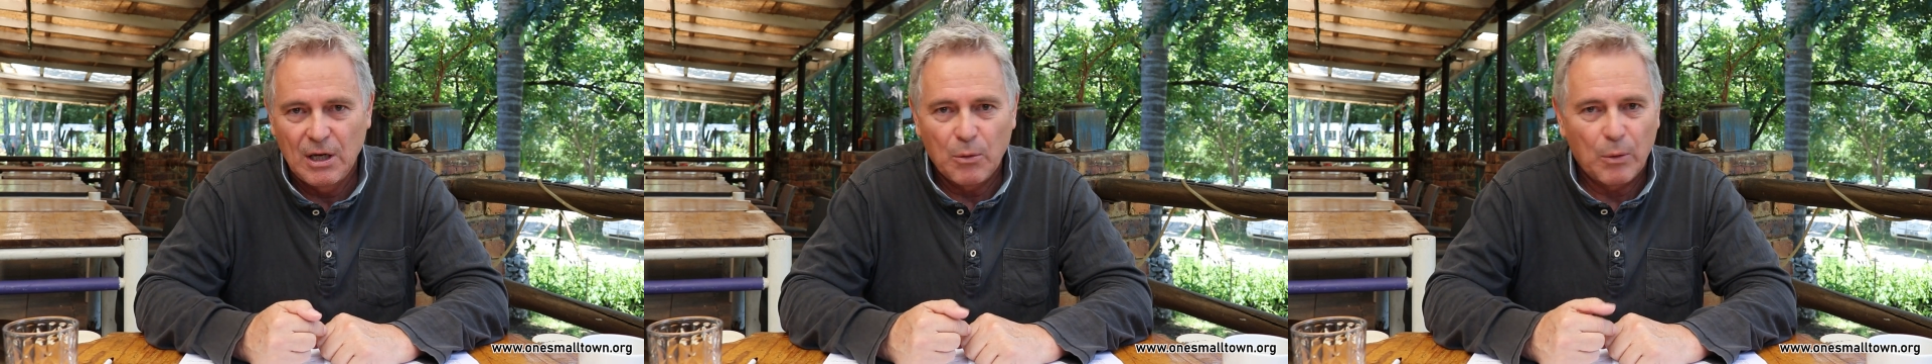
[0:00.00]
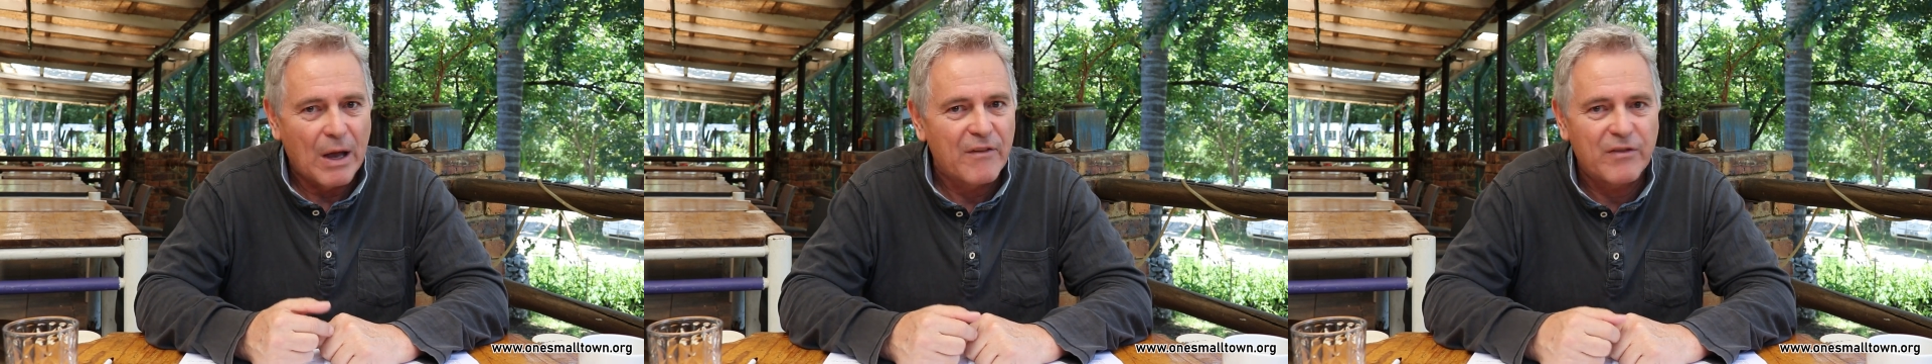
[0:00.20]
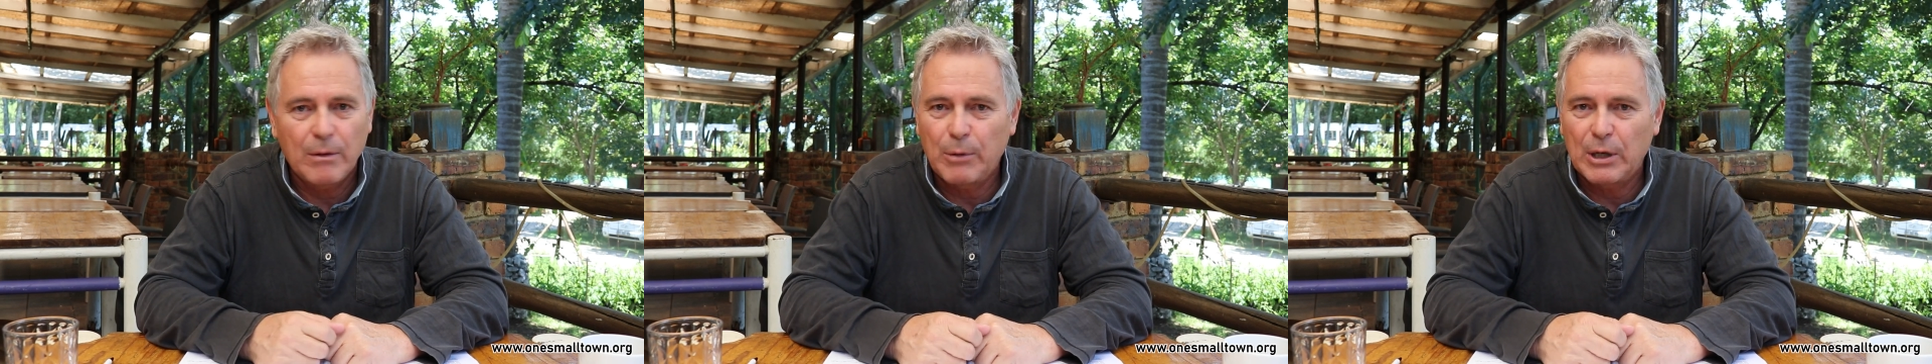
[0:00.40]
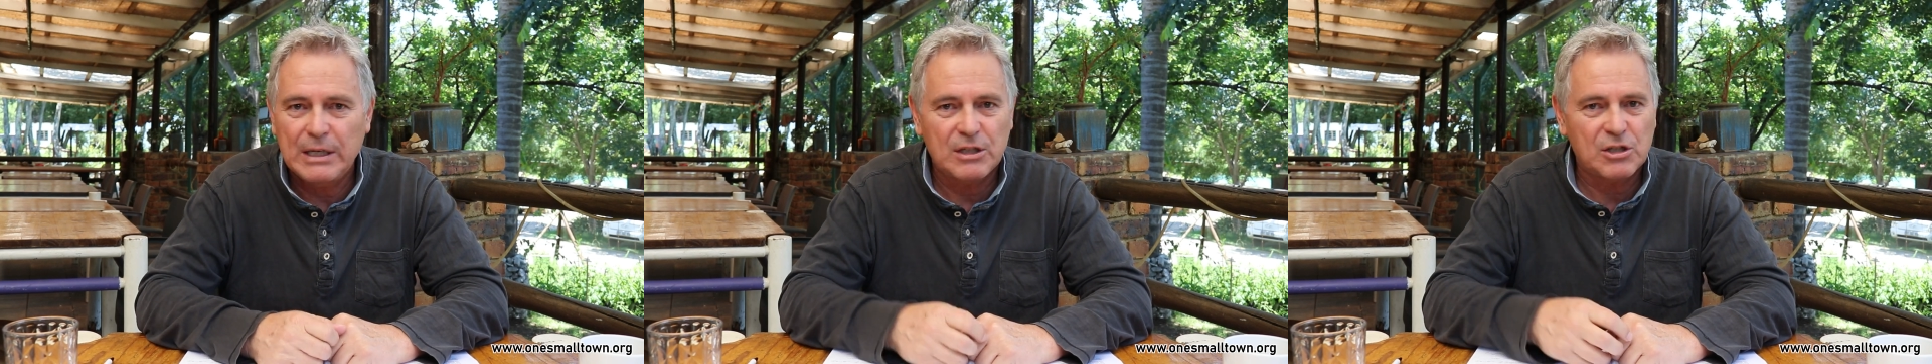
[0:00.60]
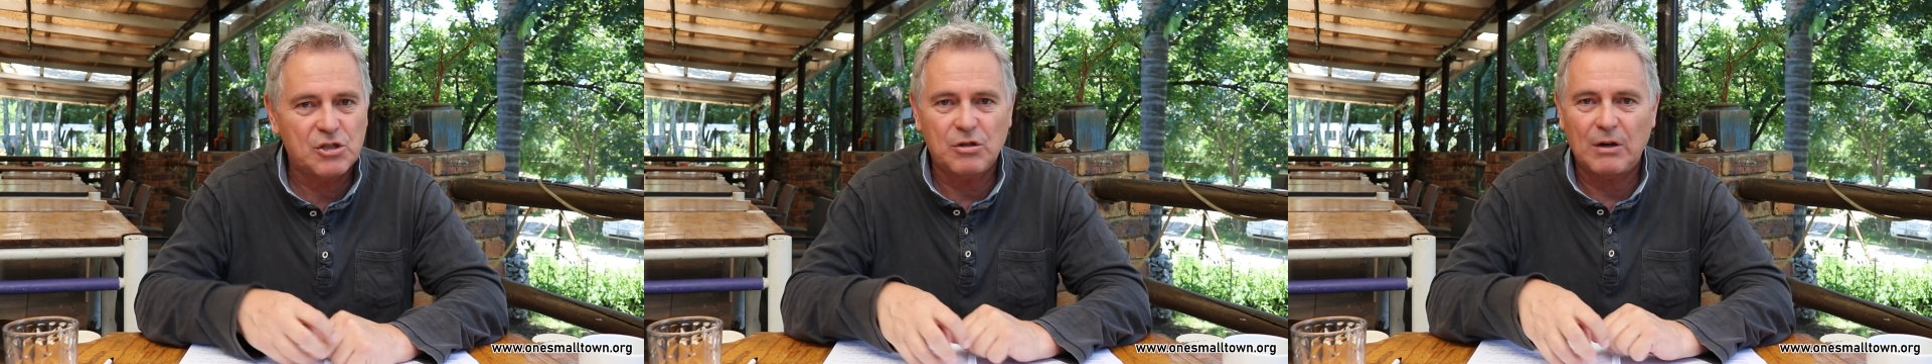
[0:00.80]
where
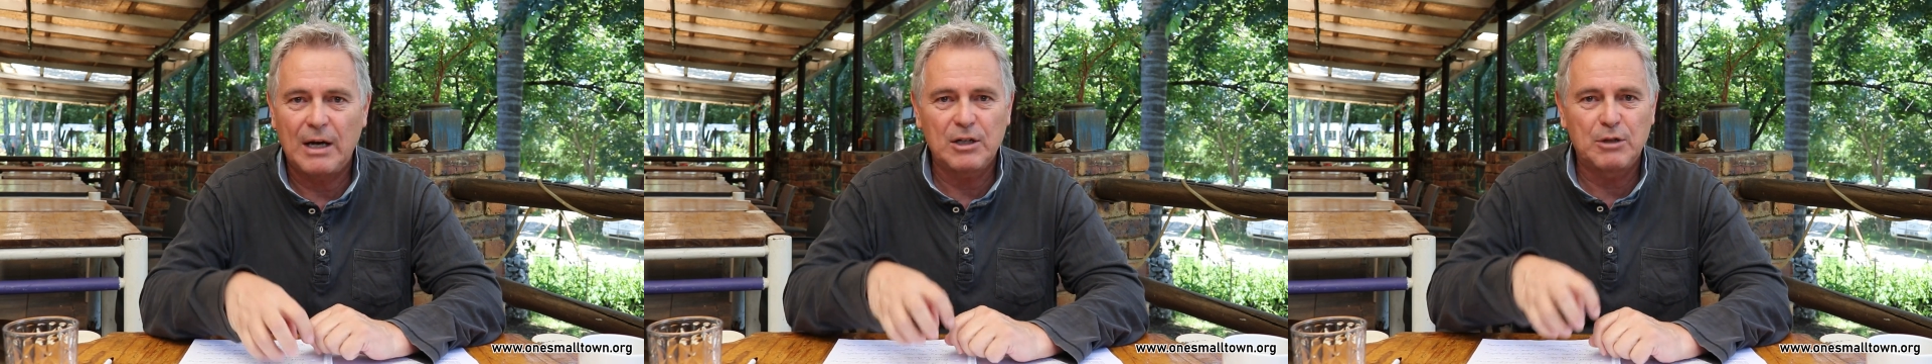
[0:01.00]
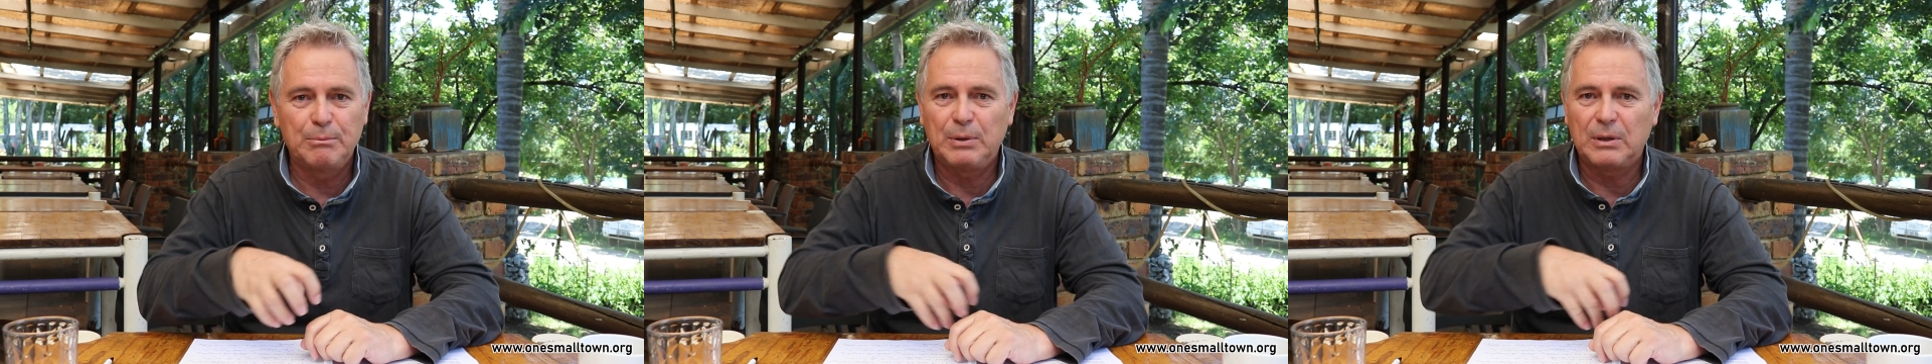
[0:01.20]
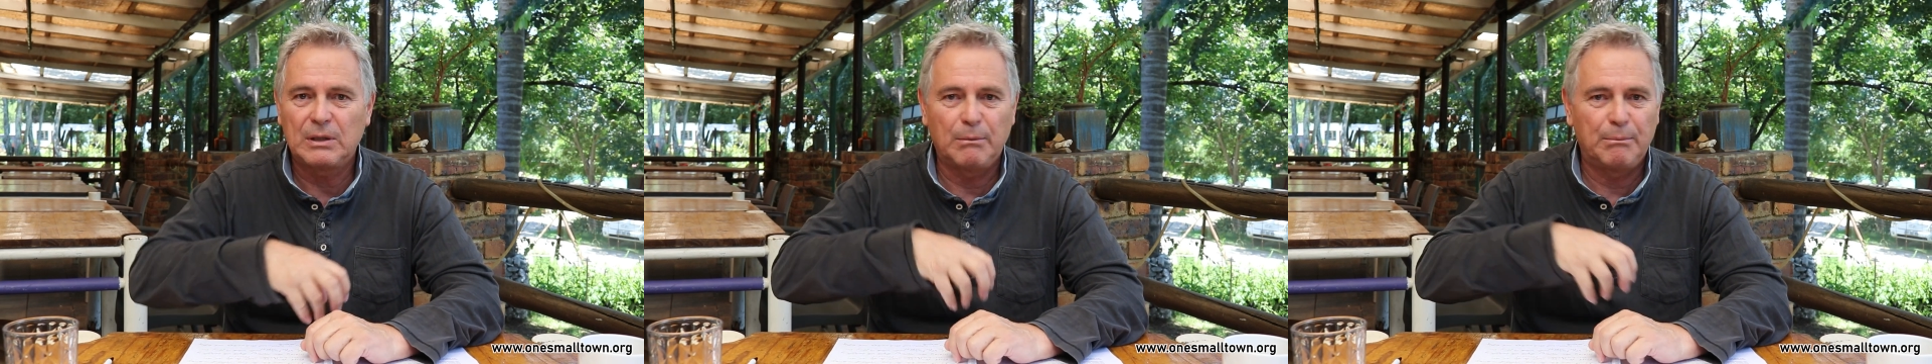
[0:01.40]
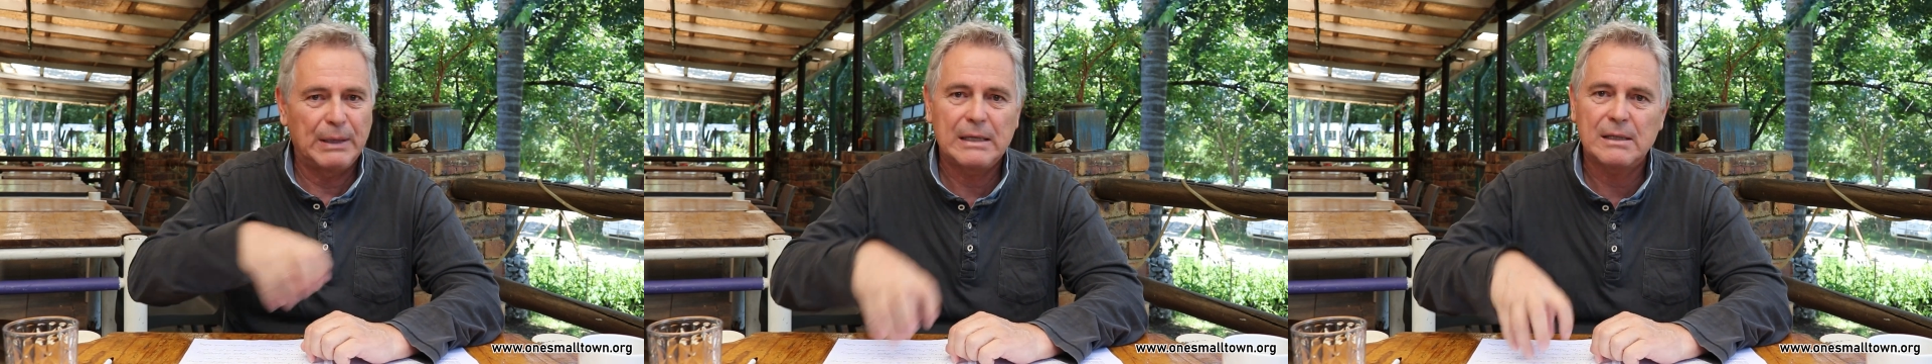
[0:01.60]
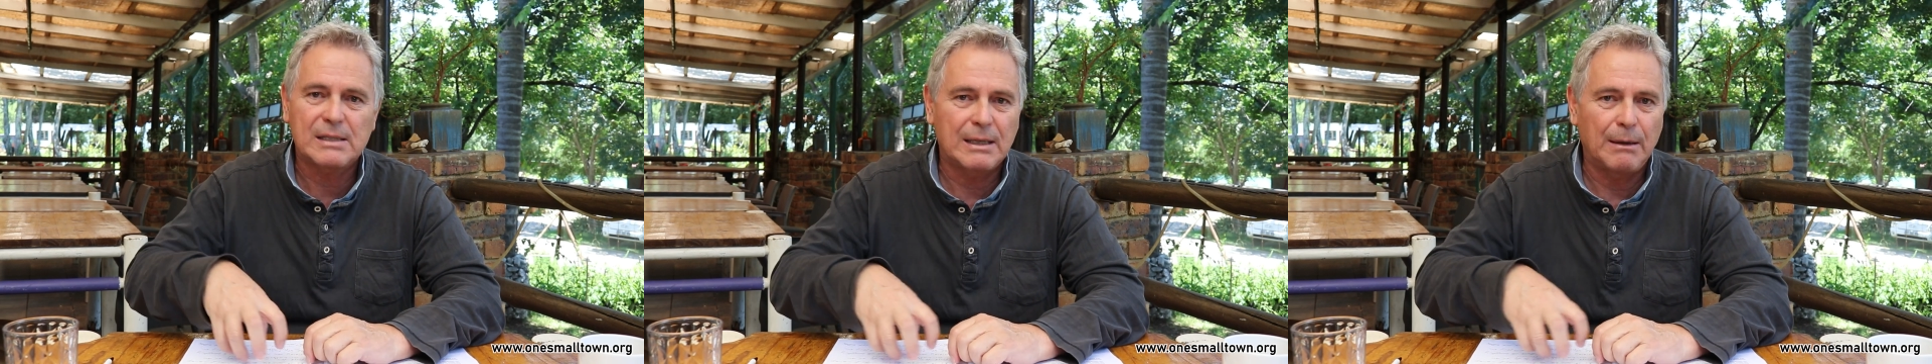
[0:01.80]
everybody is trying to build the
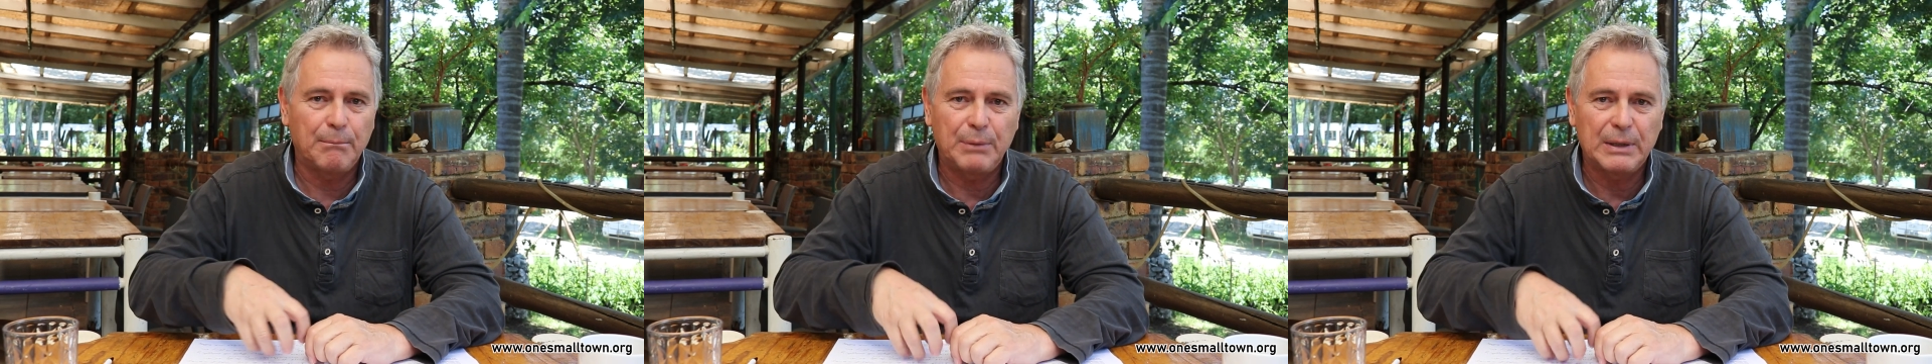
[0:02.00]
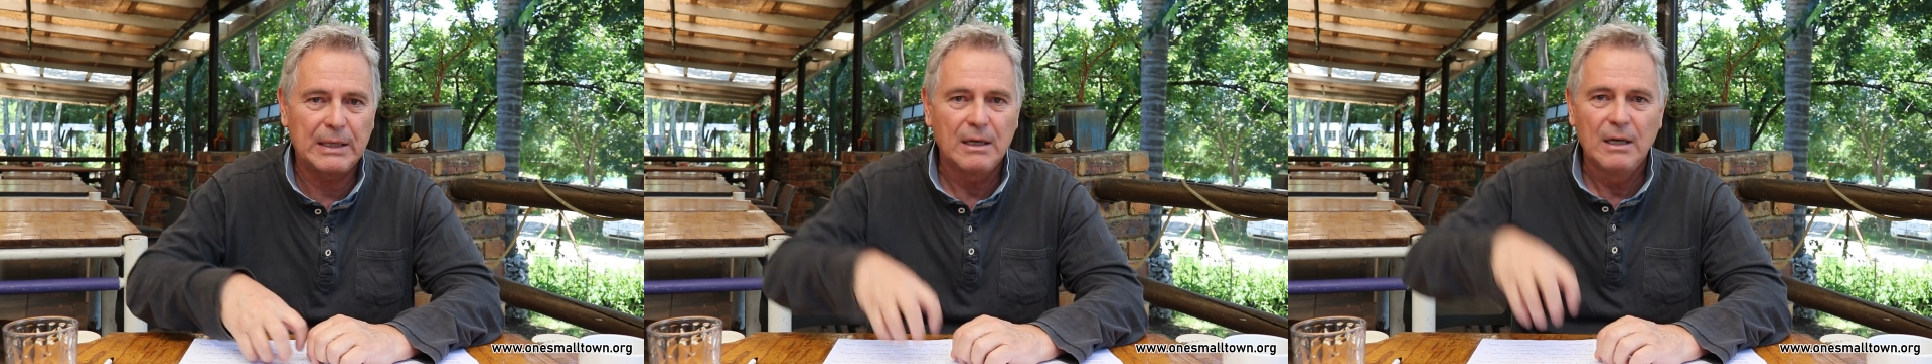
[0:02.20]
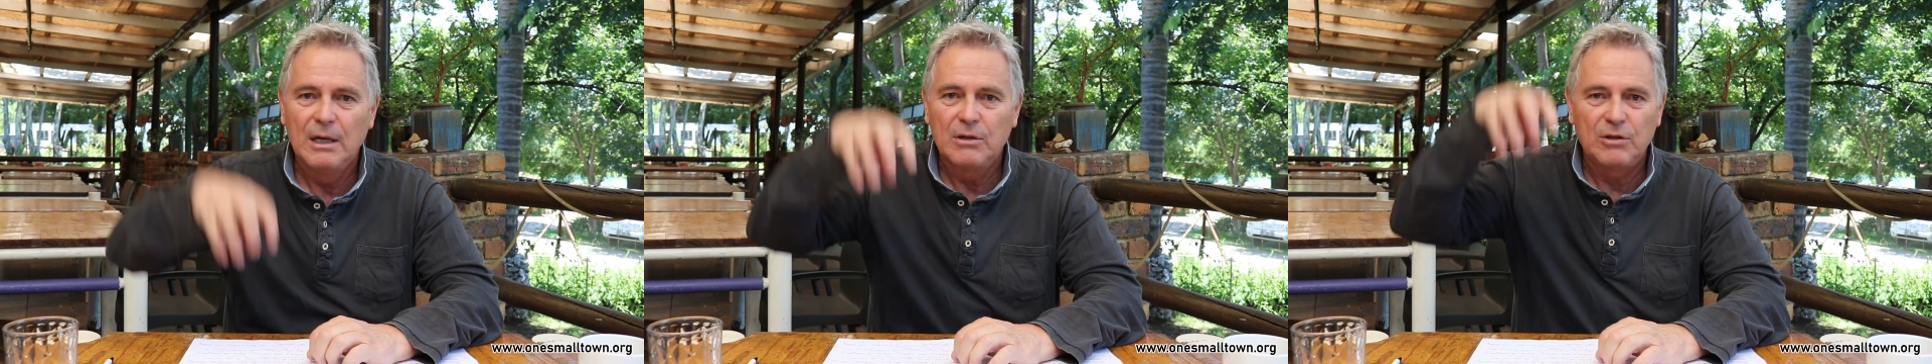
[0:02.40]
biggest company